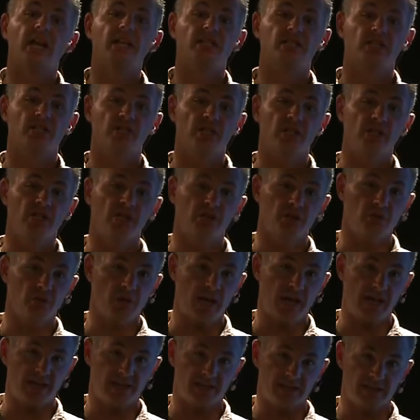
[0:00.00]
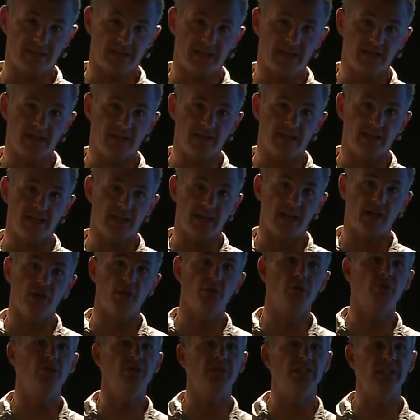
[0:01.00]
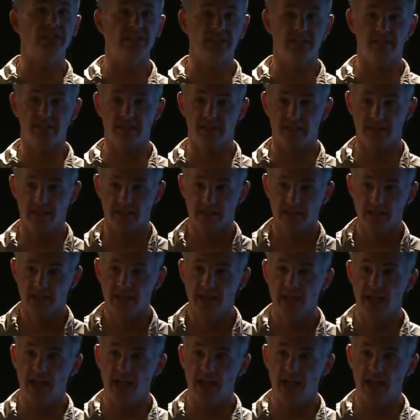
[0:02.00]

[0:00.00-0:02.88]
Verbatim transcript: and seeing who has the data and who needs the data.